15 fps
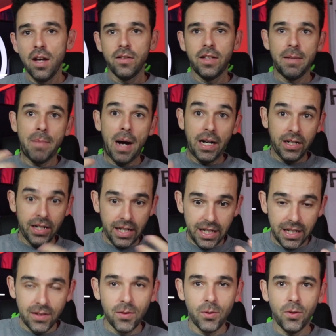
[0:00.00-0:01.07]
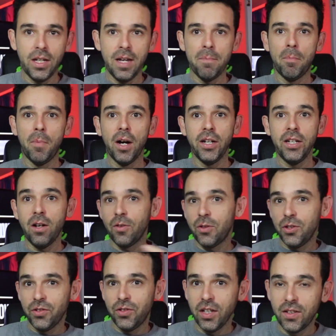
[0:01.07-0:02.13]
they might need to get money on
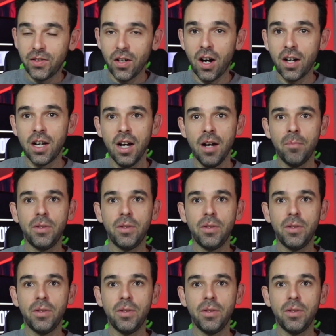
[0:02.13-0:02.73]
their TikTok,